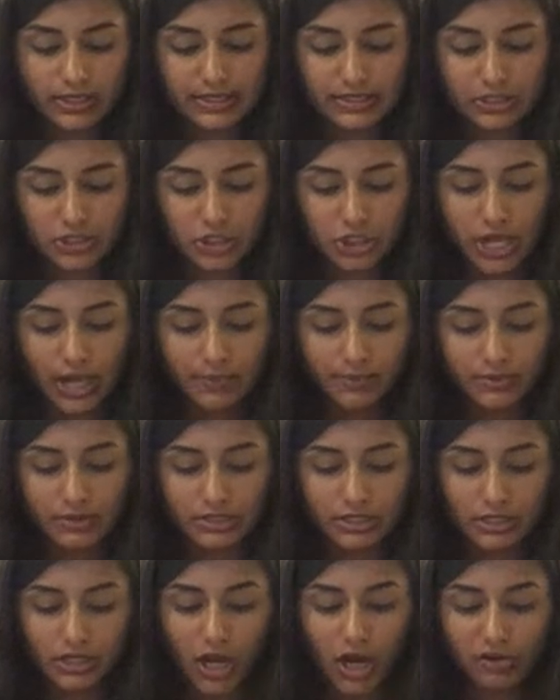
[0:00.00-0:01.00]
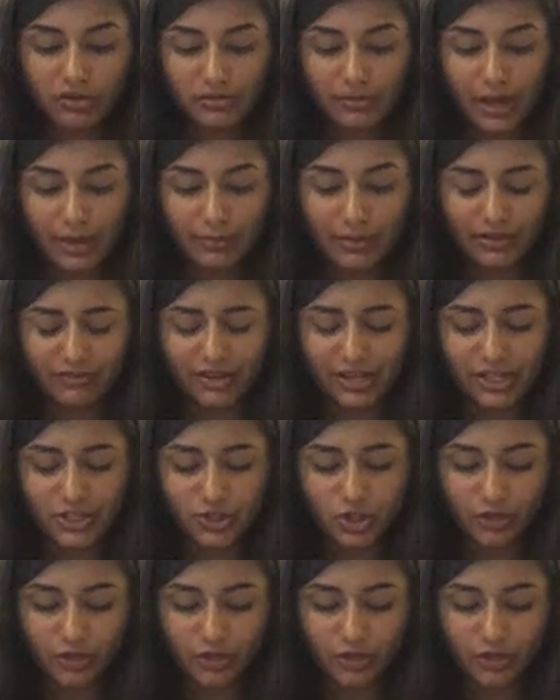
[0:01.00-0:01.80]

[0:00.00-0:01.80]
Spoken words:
its shape, did not remind me of any